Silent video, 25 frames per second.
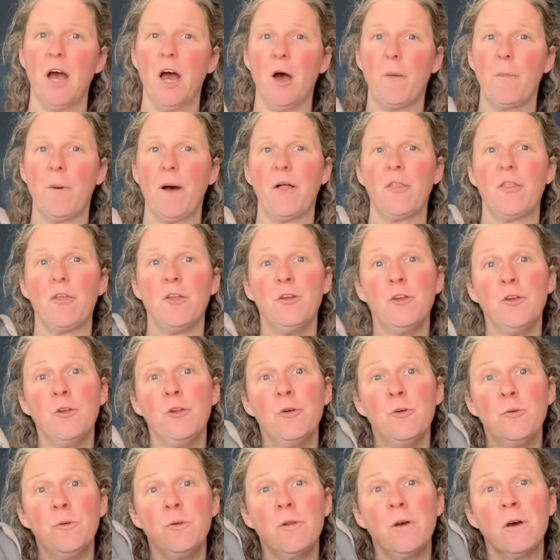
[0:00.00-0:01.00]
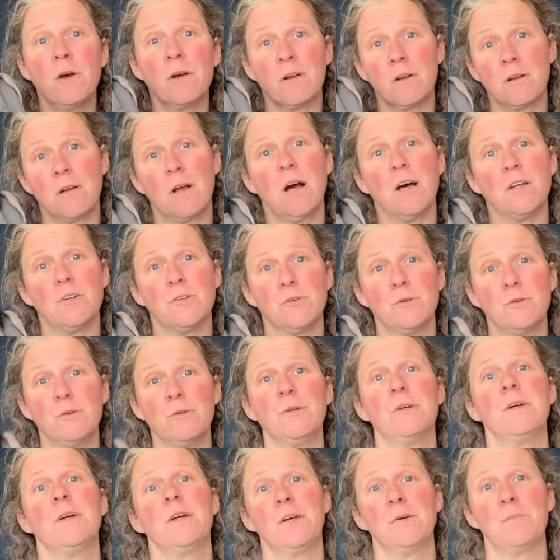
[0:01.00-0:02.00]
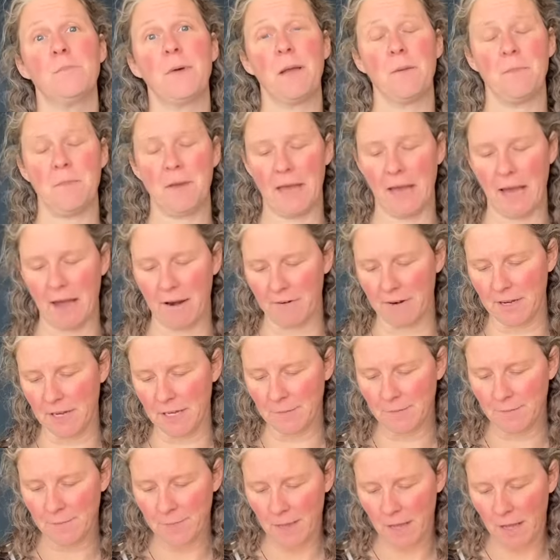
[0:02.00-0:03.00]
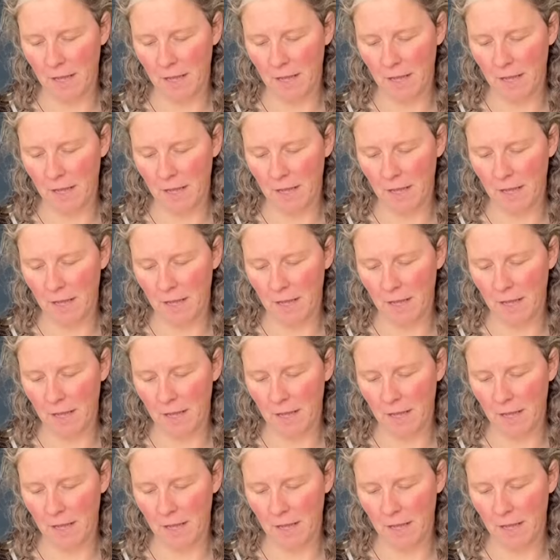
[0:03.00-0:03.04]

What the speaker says: about the Nuna Cudl Baby Carrier.